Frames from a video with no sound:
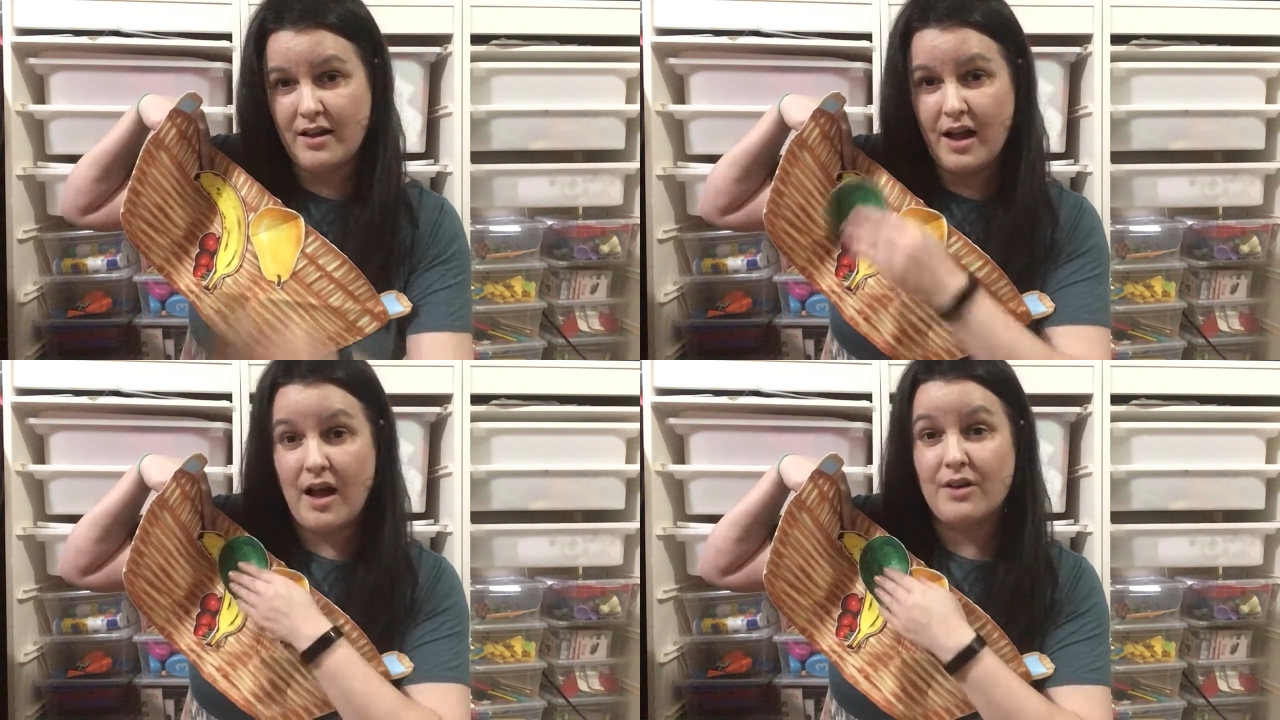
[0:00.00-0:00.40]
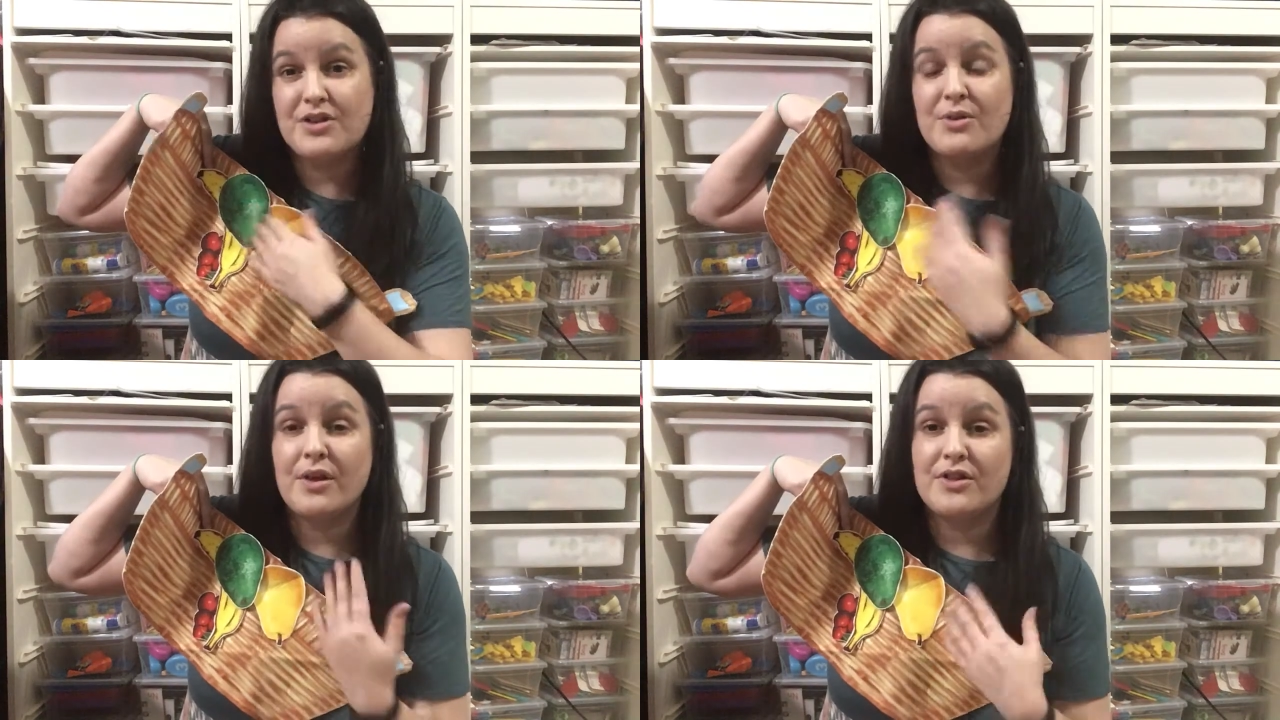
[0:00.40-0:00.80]
I
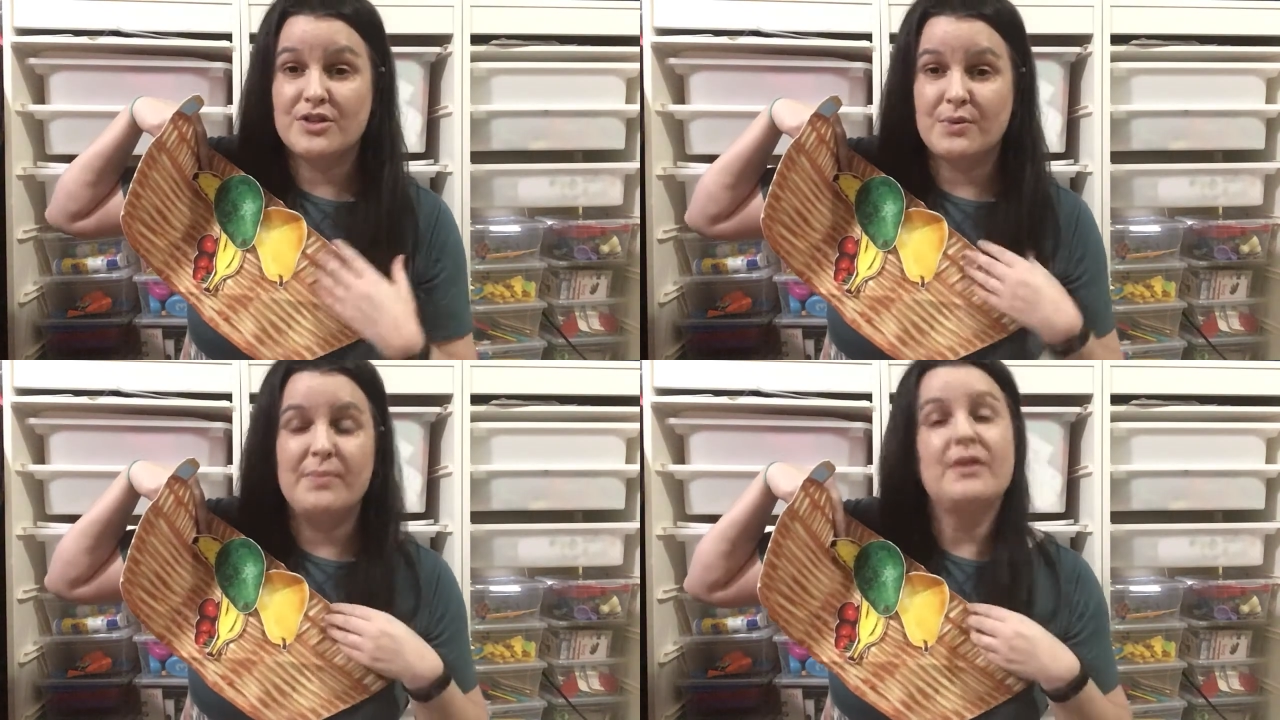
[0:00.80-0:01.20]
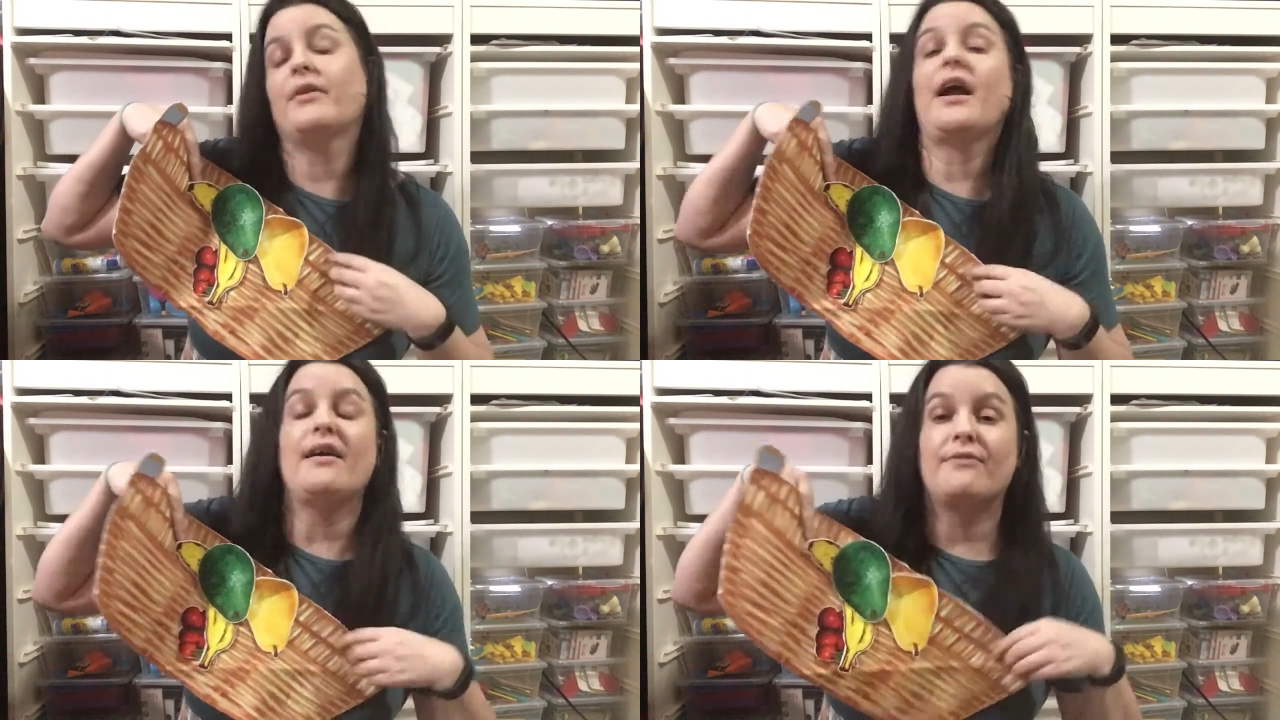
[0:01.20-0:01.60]
also thought this would be
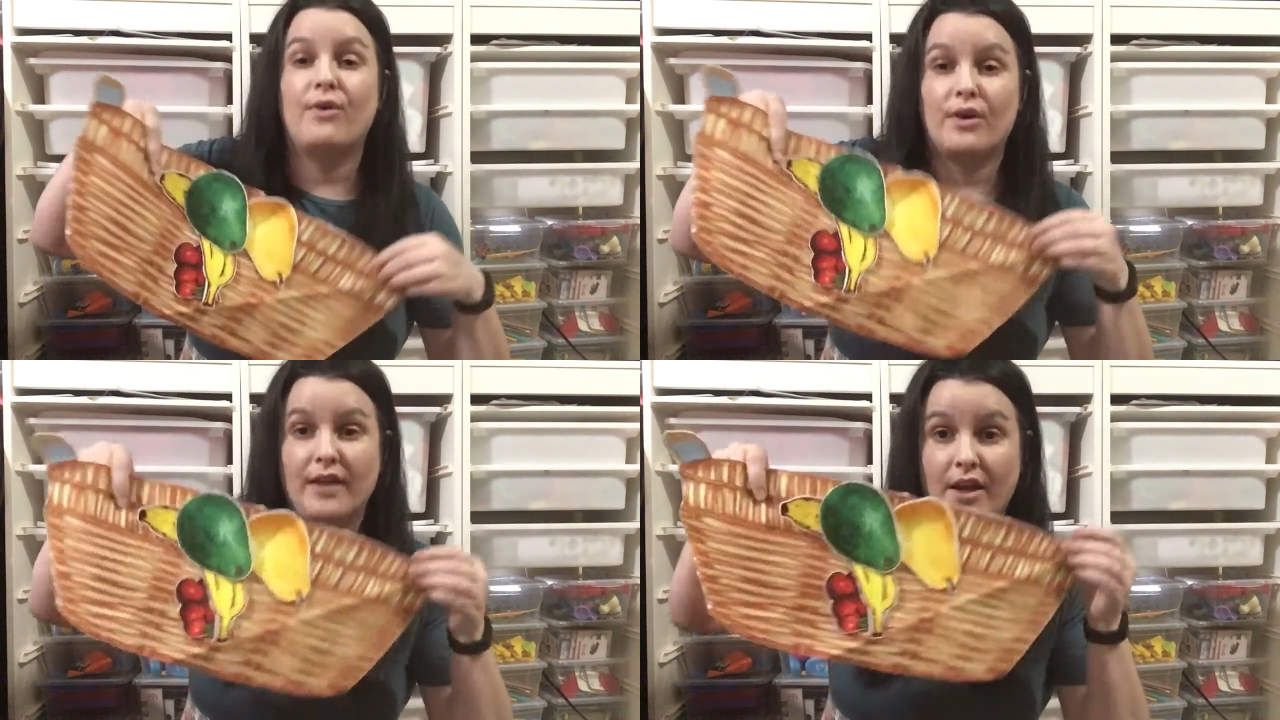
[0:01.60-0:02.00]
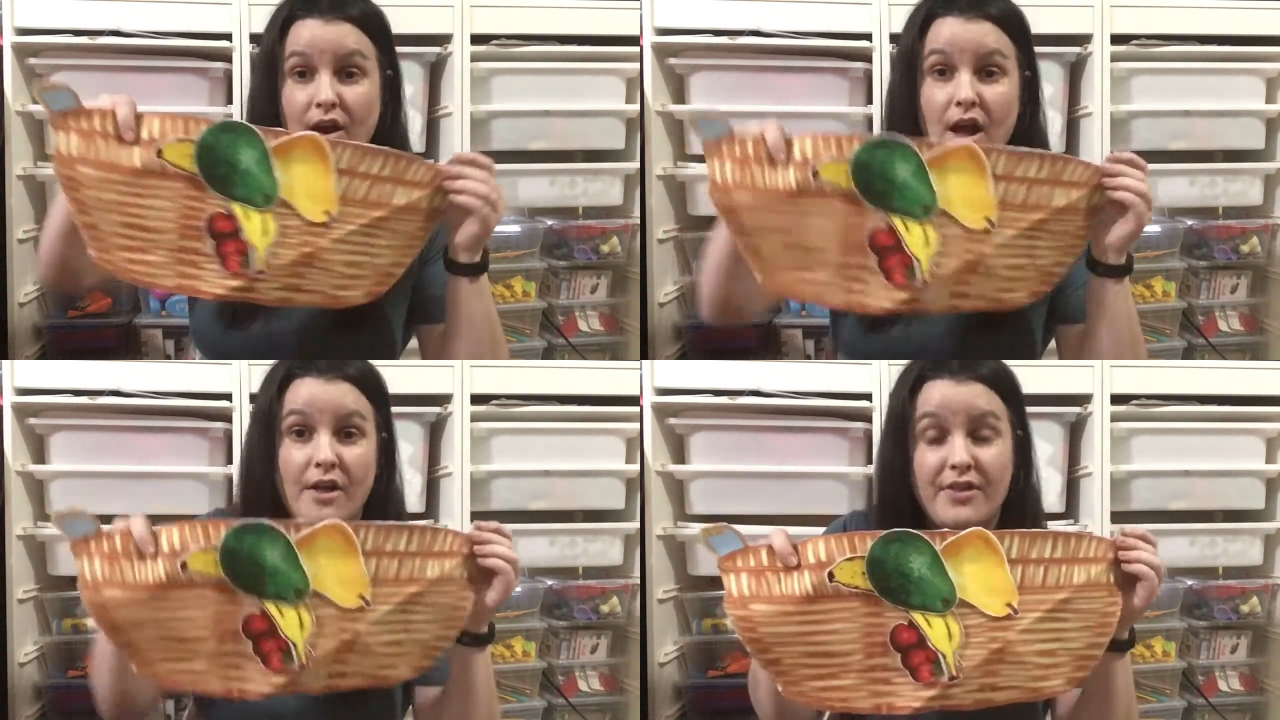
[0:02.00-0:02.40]
great for like our
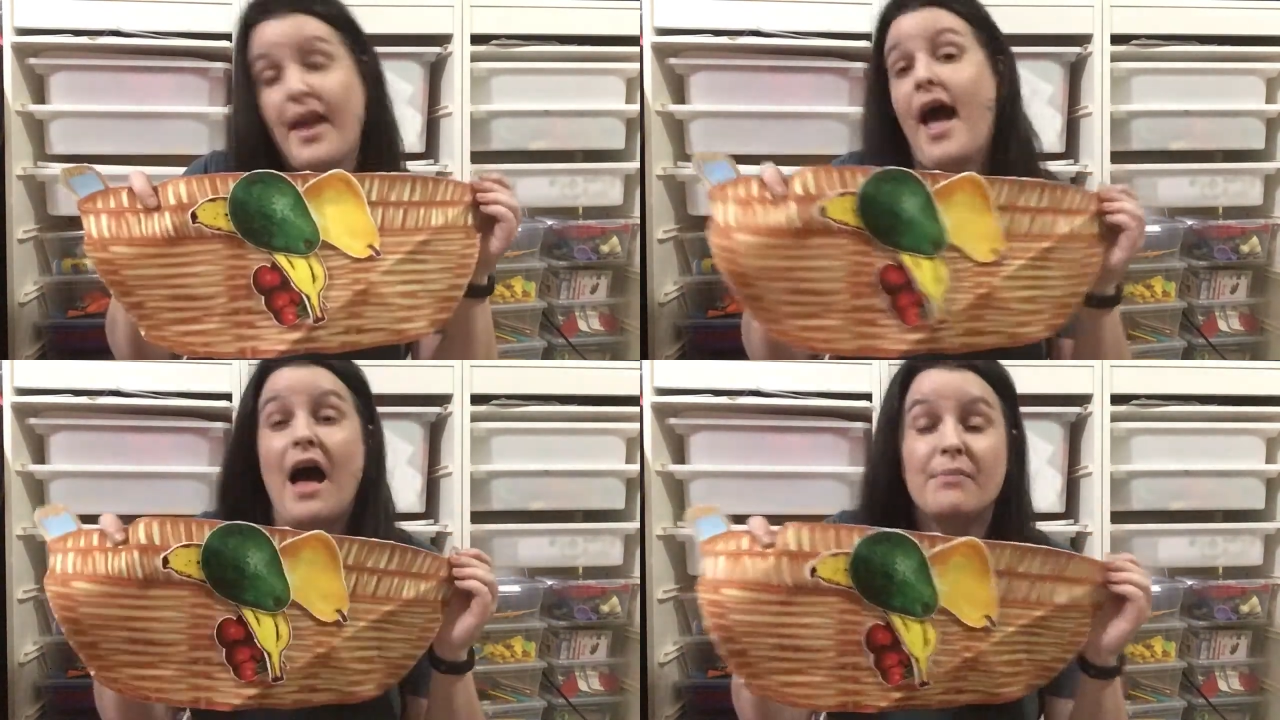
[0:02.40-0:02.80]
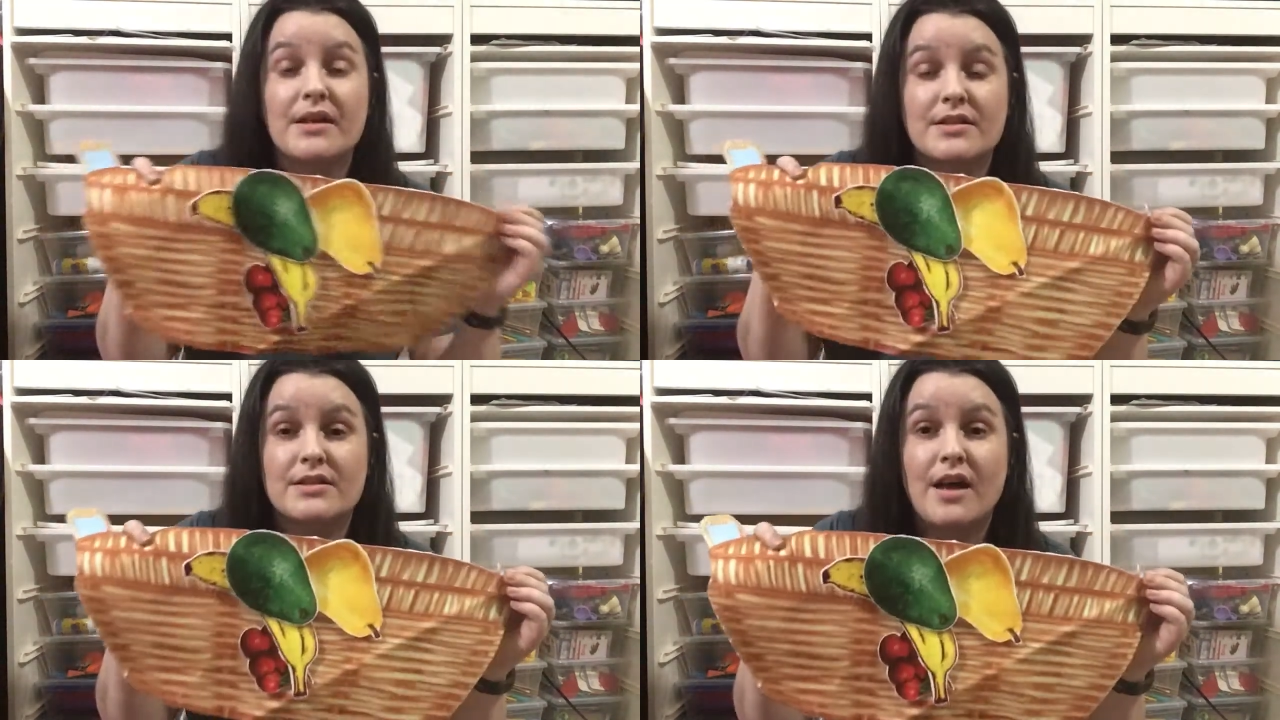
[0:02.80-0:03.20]
healthy
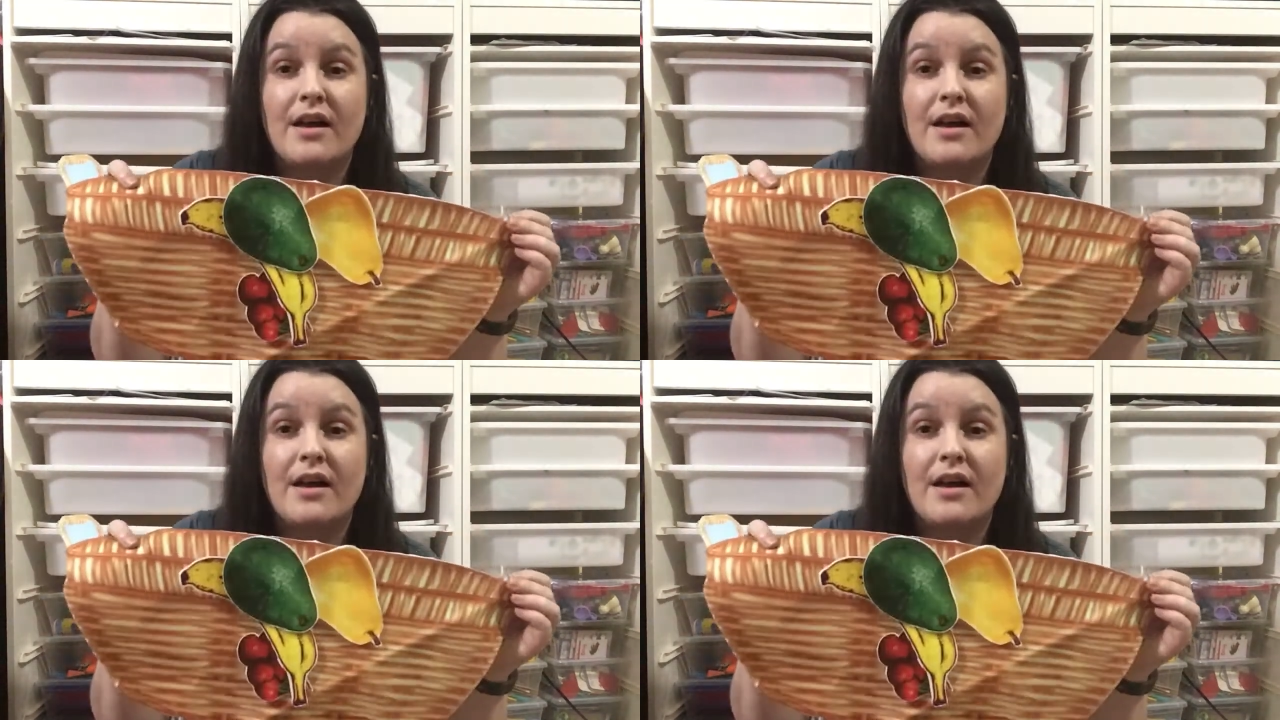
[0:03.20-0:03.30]
habits